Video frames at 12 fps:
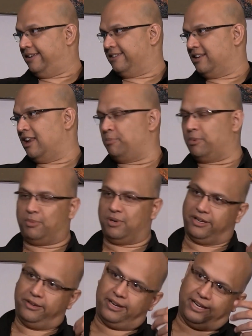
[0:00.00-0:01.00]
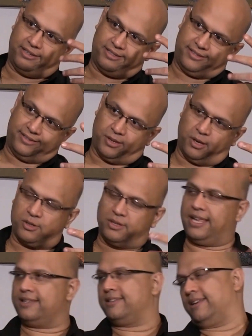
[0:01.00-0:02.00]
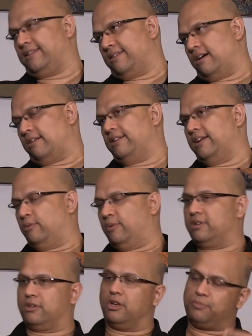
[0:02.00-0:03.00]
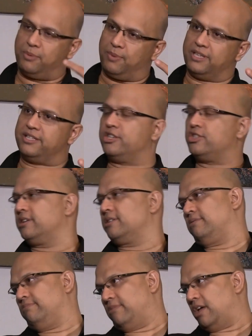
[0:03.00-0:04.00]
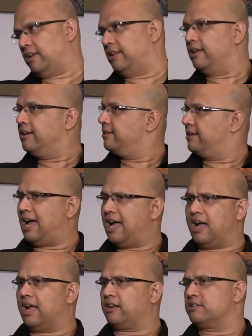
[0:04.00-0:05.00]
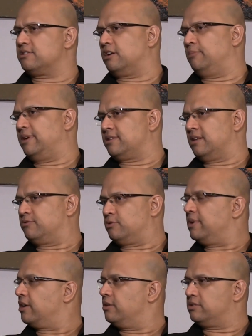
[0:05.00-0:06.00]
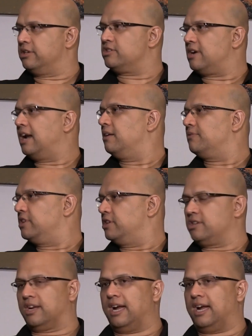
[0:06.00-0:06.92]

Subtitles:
A lot of people are good at social dancing, not on the other one. A lot of people are teaching, I consider myself to be a good teacher. I love teaching.